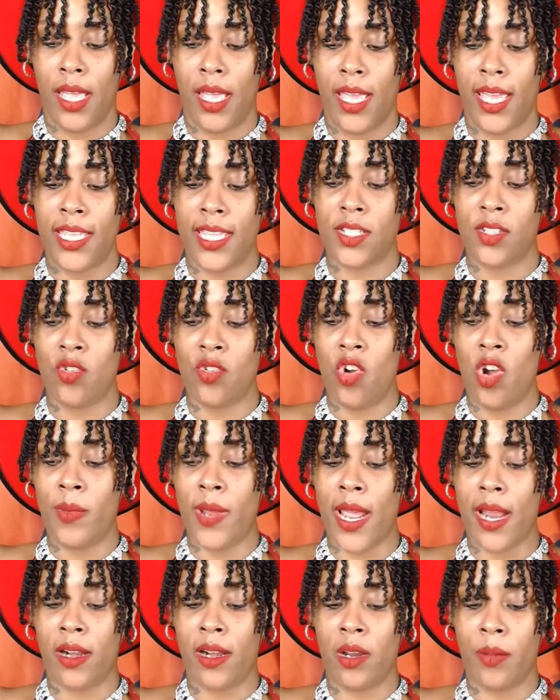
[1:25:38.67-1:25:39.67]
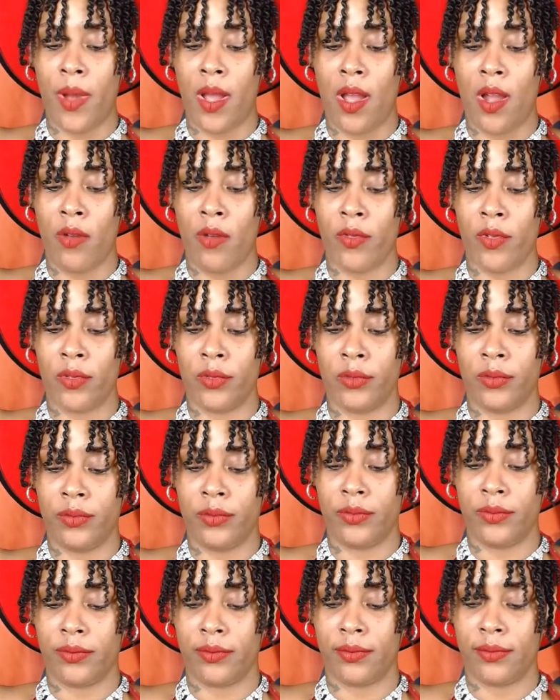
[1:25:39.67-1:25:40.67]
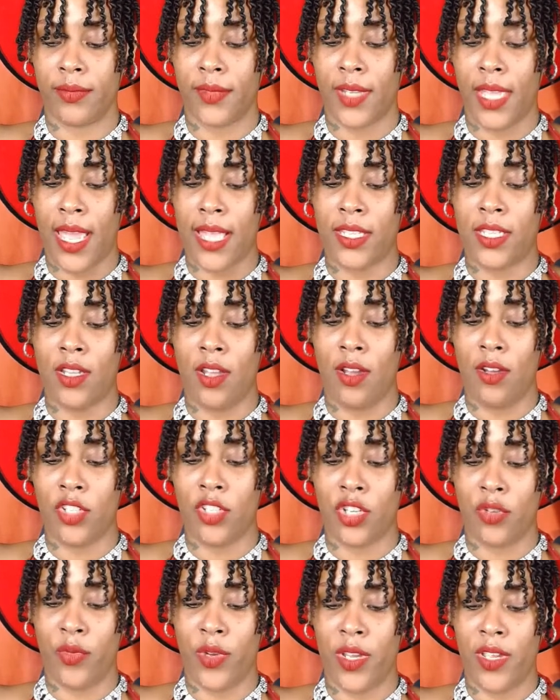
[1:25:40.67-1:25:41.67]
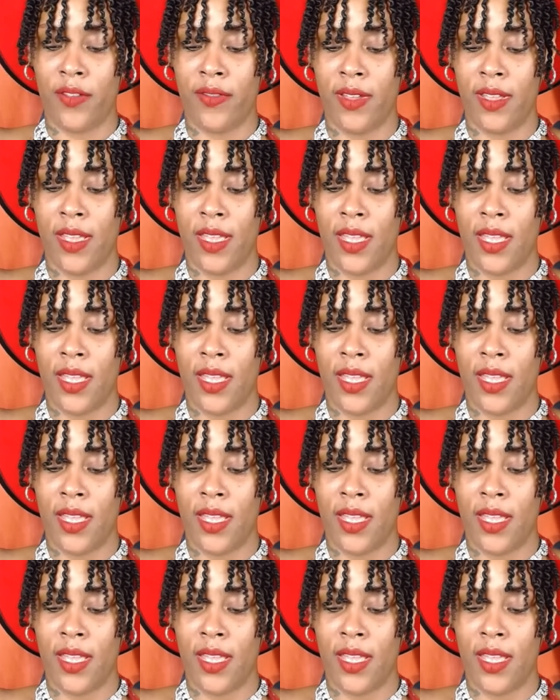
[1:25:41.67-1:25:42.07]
He stormed out of the ballroom. I told Sharif,